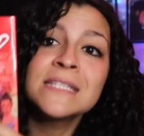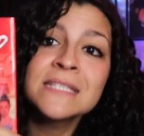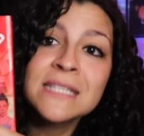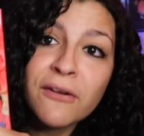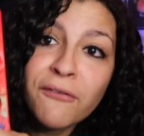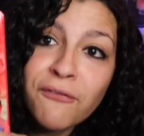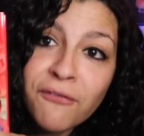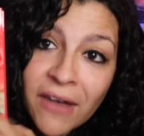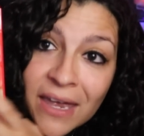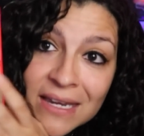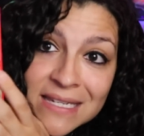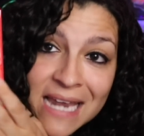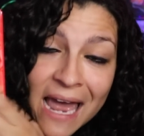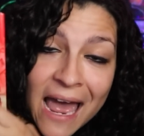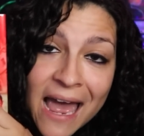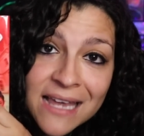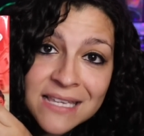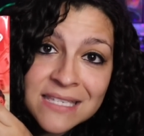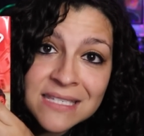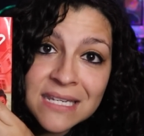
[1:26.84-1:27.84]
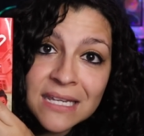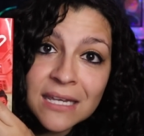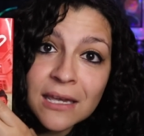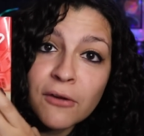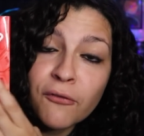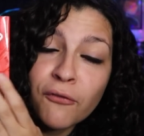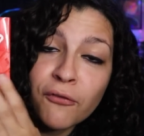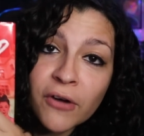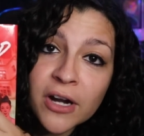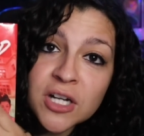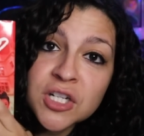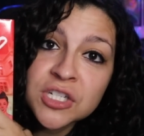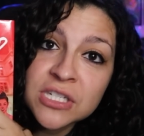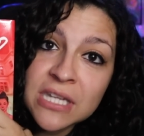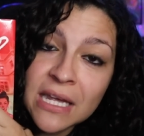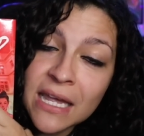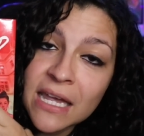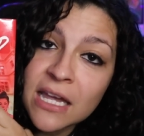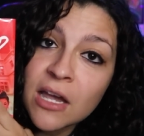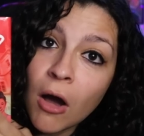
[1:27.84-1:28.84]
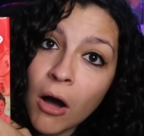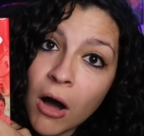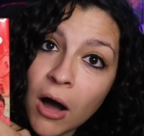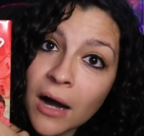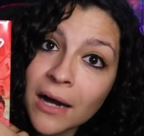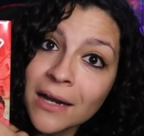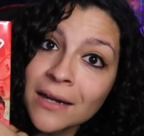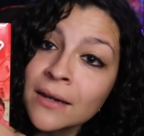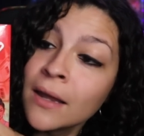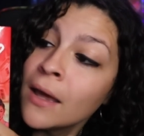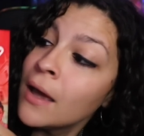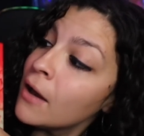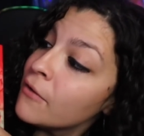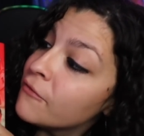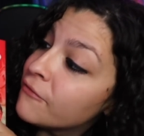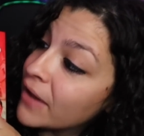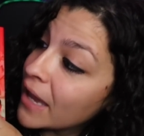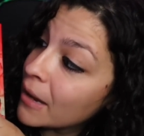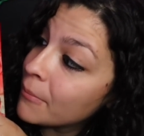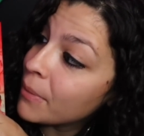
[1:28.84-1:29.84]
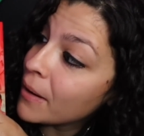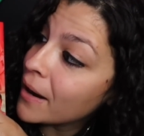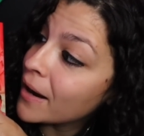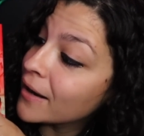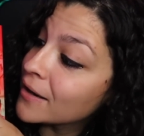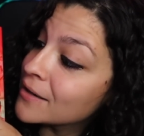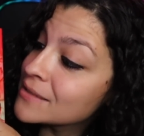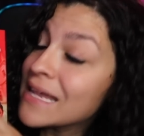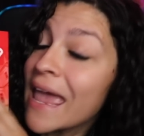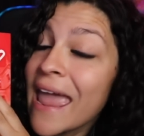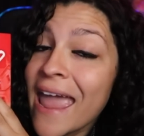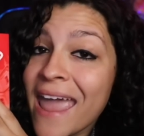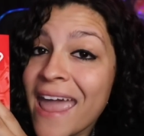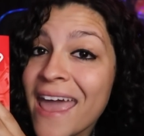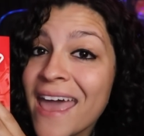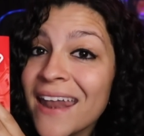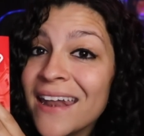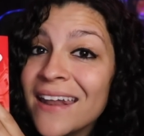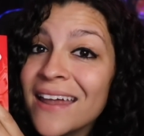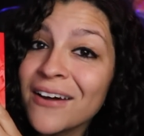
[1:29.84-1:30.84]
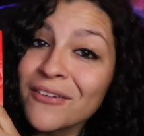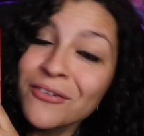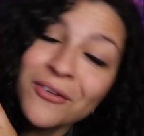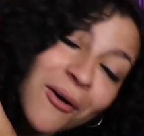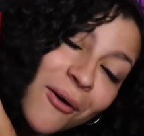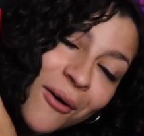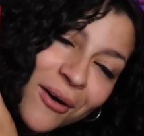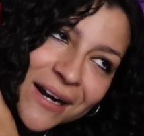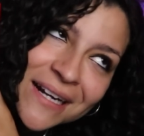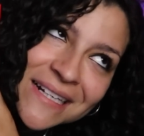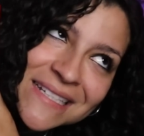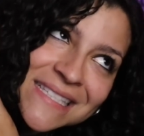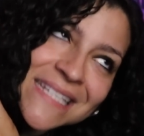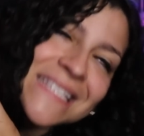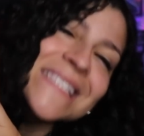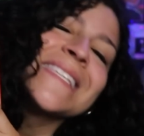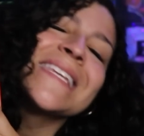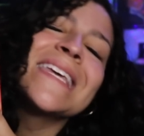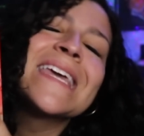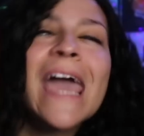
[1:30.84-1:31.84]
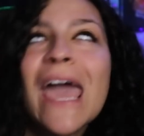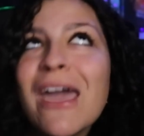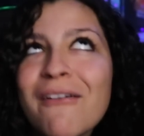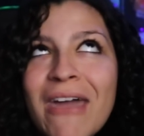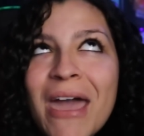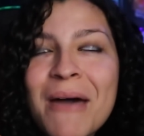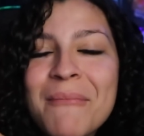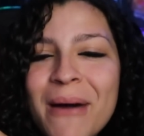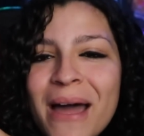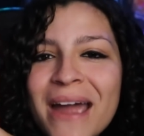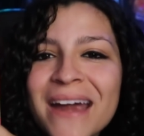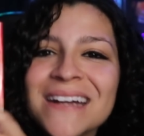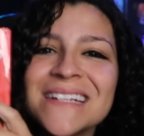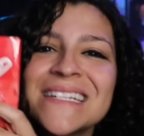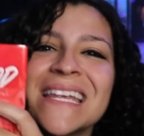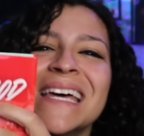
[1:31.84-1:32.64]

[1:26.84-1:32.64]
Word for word: is a fantastic fresh take on vampires and of course it's gay vampires